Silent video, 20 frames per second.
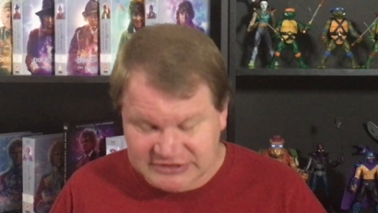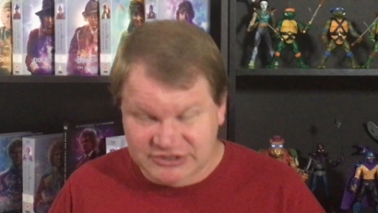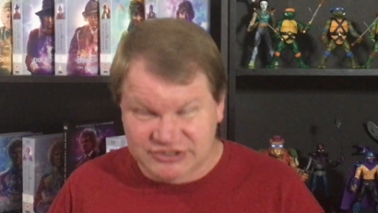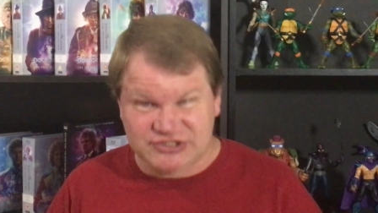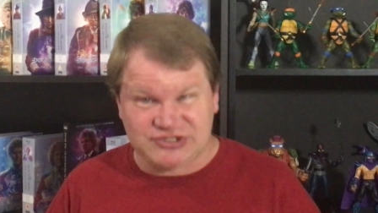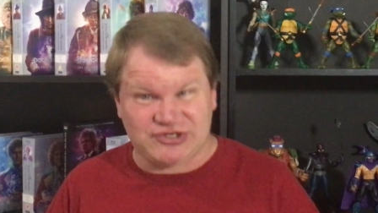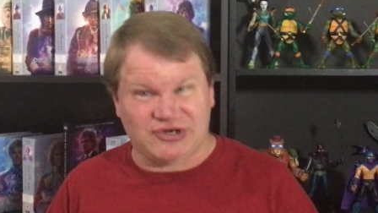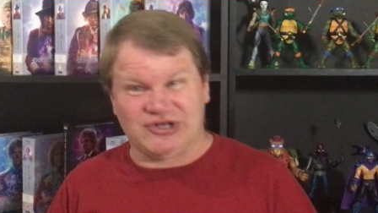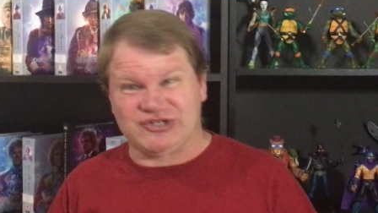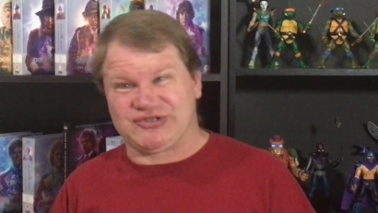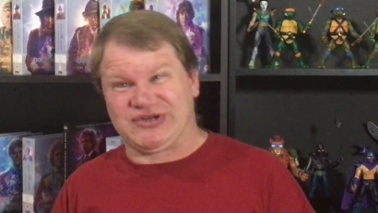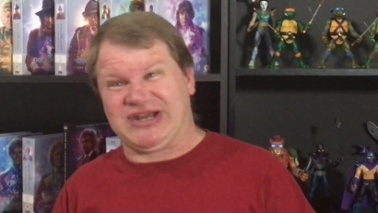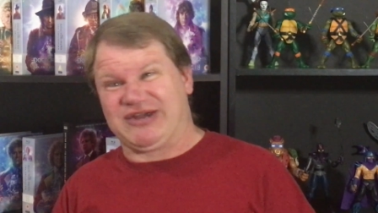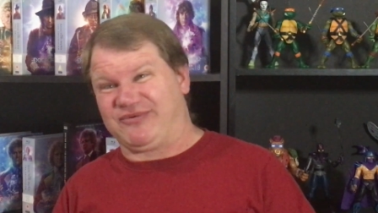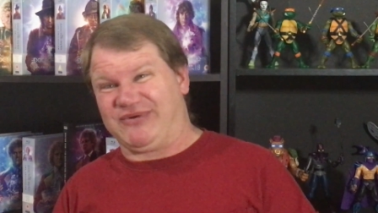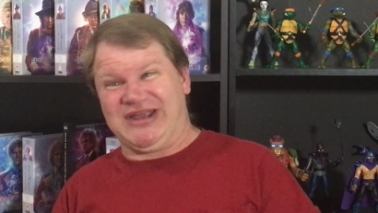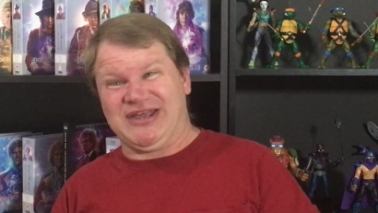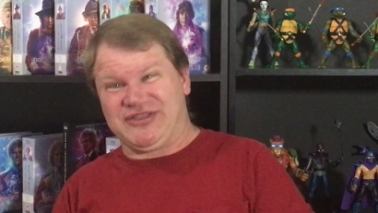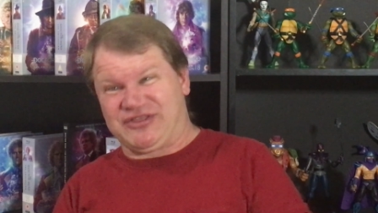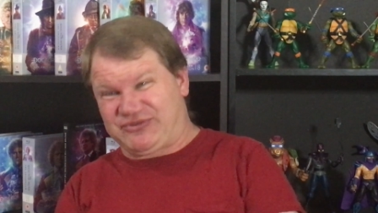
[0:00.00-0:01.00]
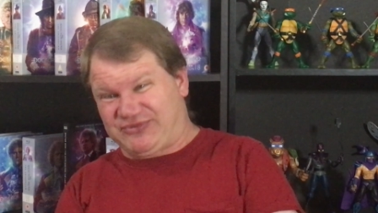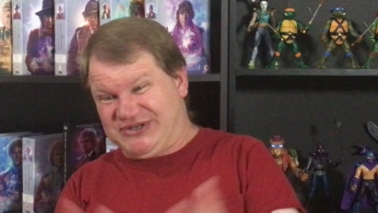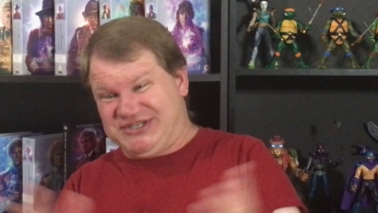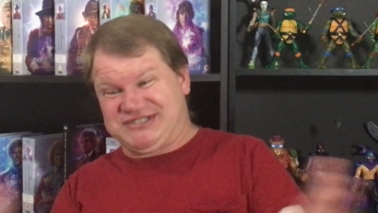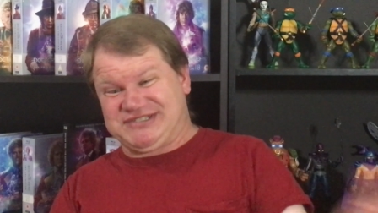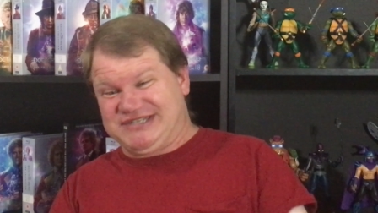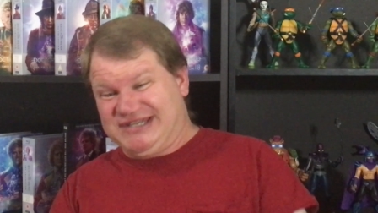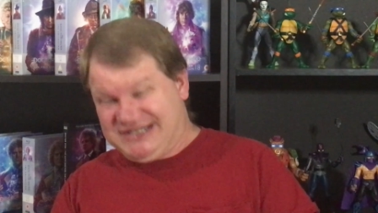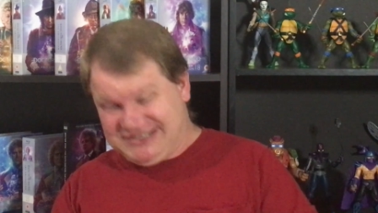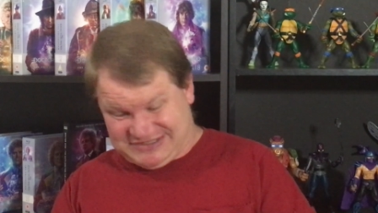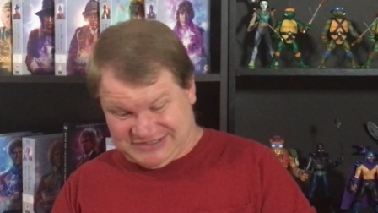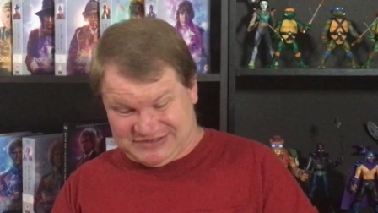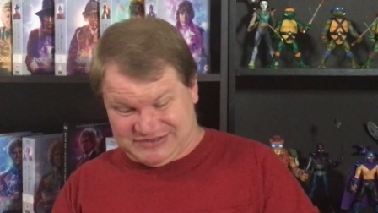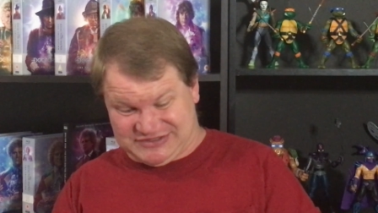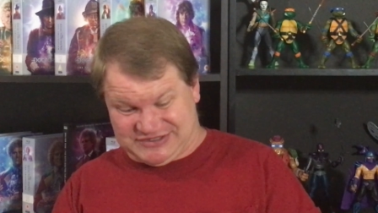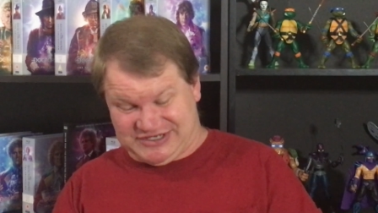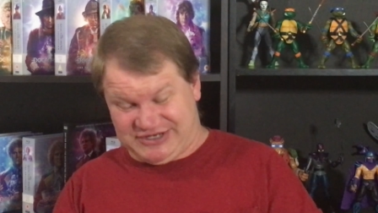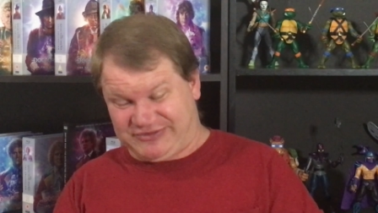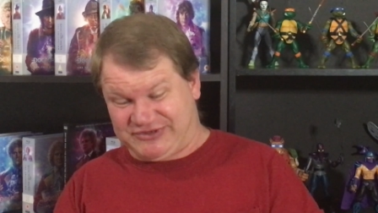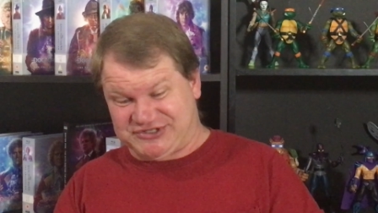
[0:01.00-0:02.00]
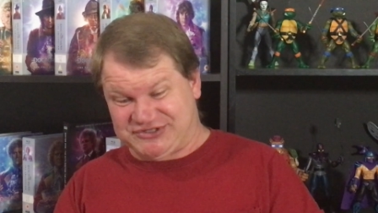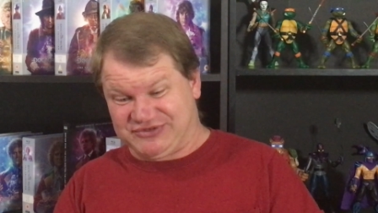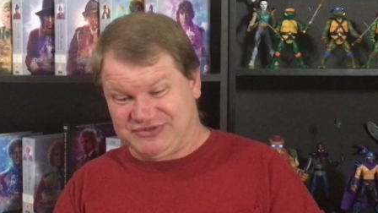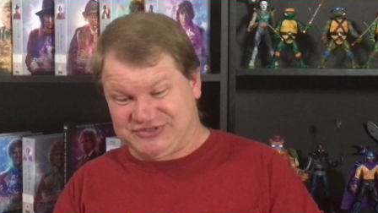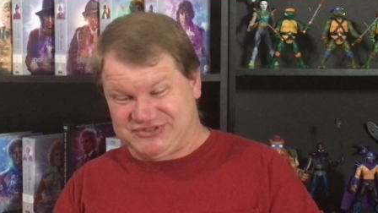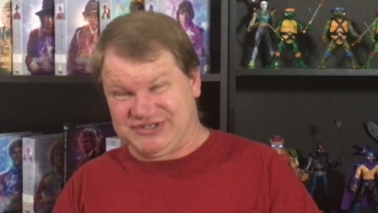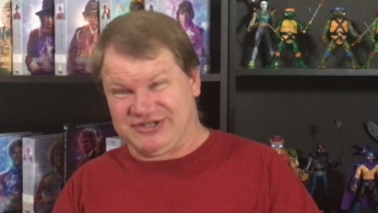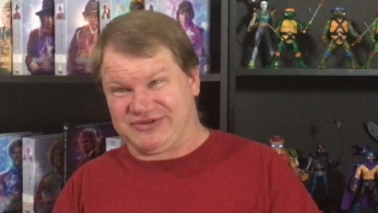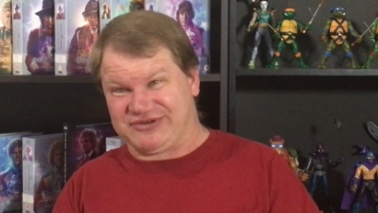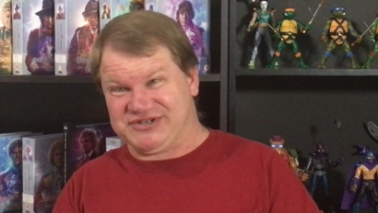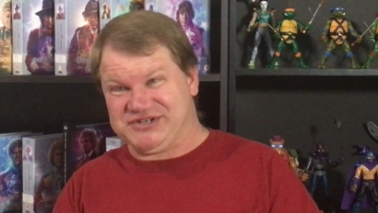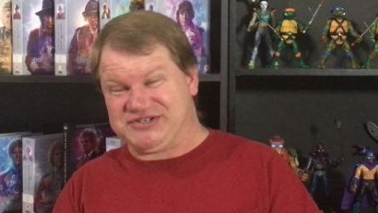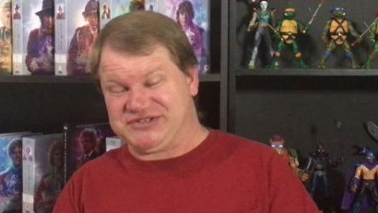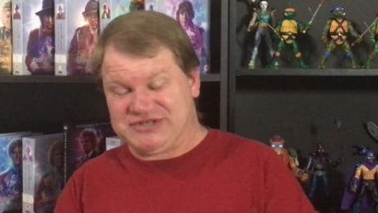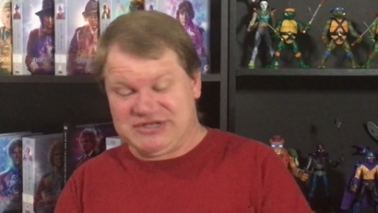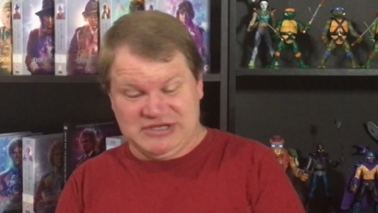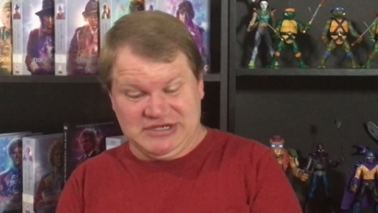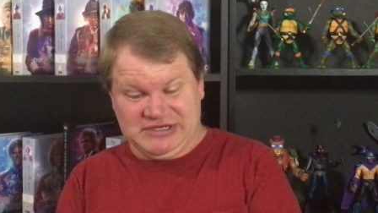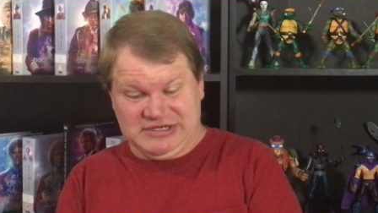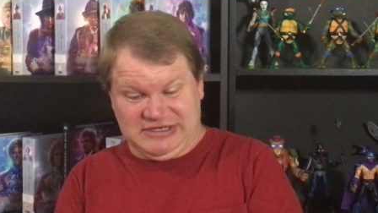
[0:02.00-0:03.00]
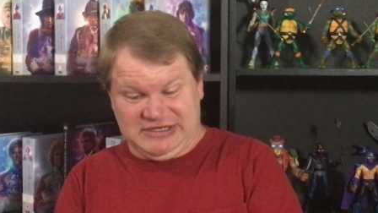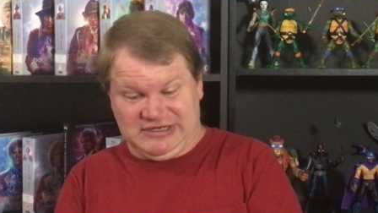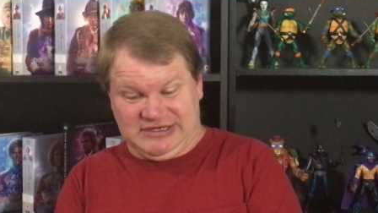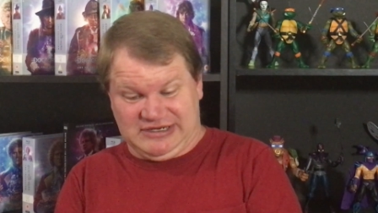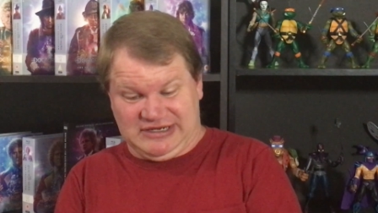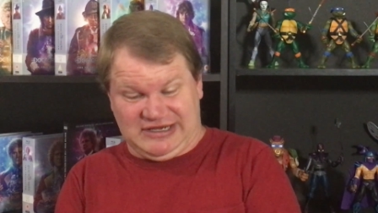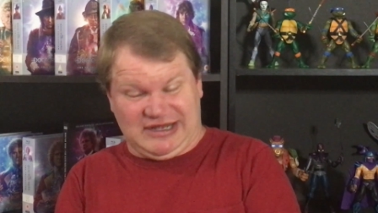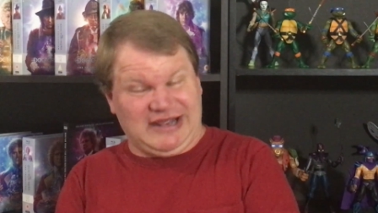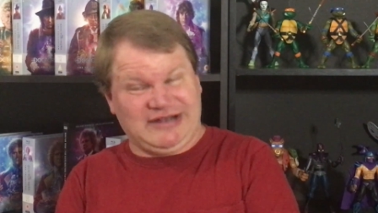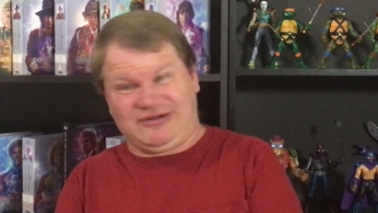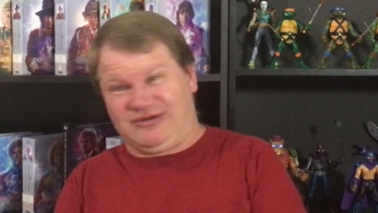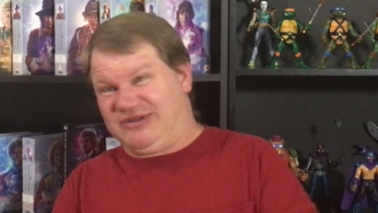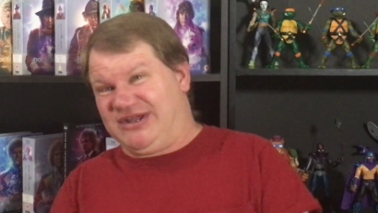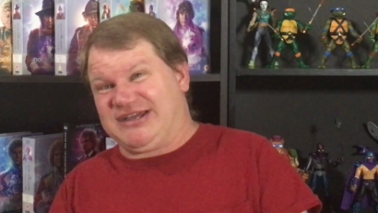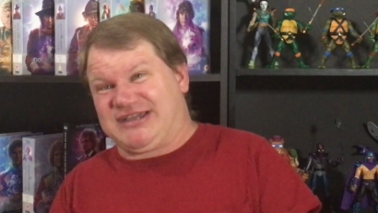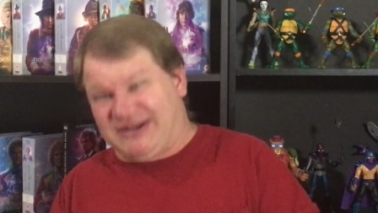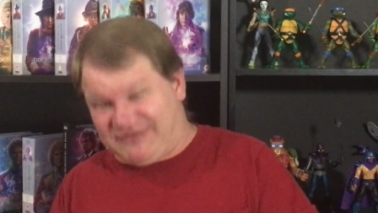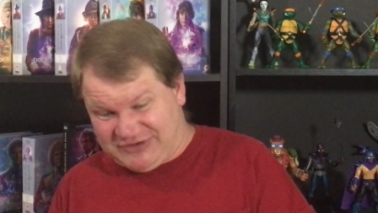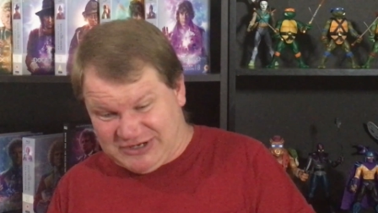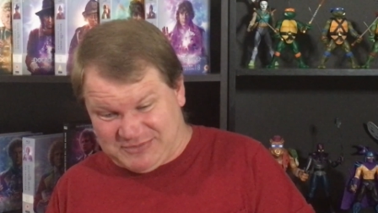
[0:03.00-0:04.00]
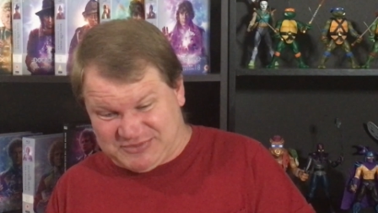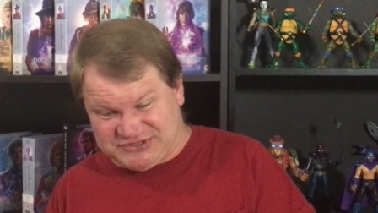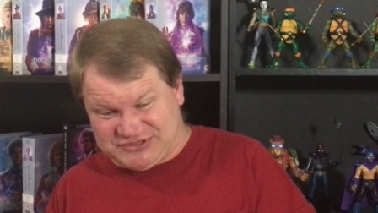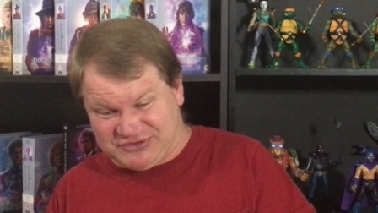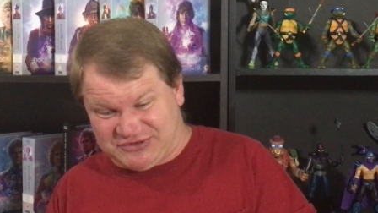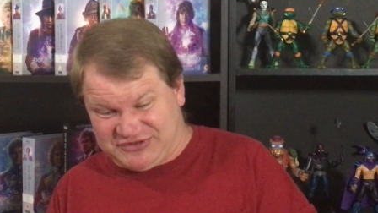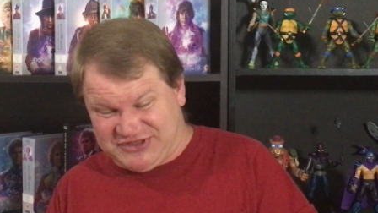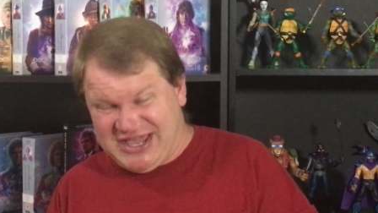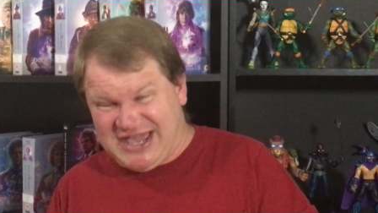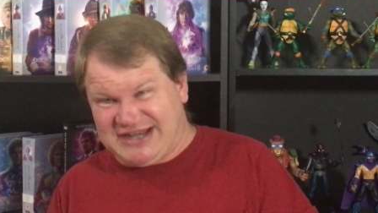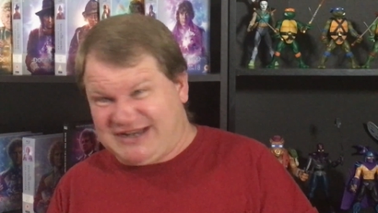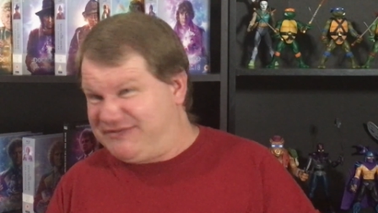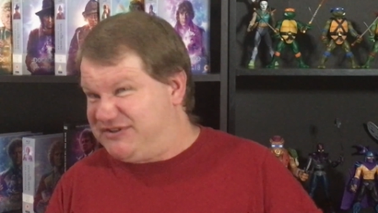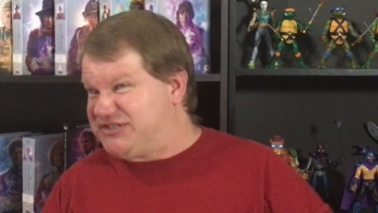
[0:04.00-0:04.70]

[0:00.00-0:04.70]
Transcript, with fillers: Star Trek ran three seasons, the original series, and I don't like every episode of that.